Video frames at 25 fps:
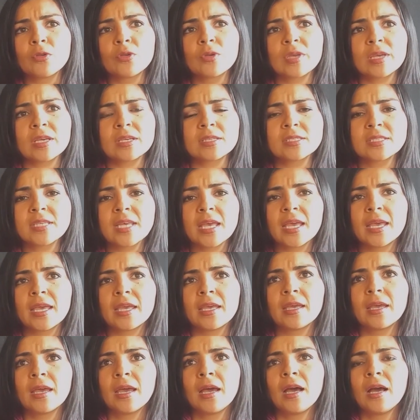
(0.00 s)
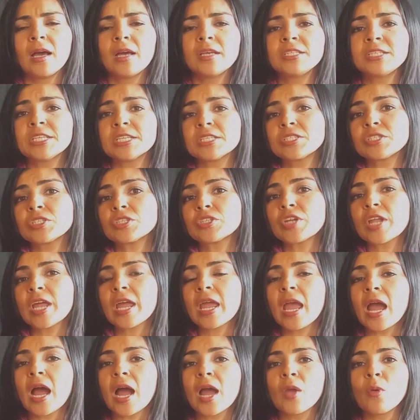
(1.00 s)
You can say,
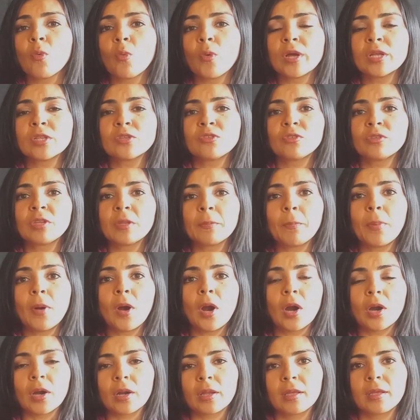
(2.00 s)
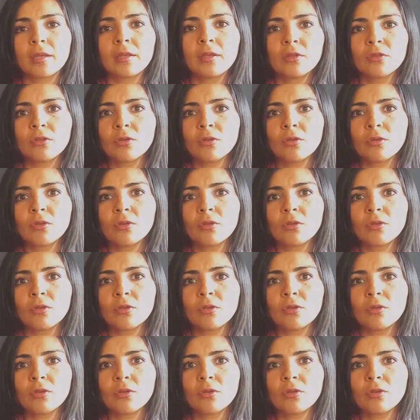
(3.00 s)
yesterday I went to the park.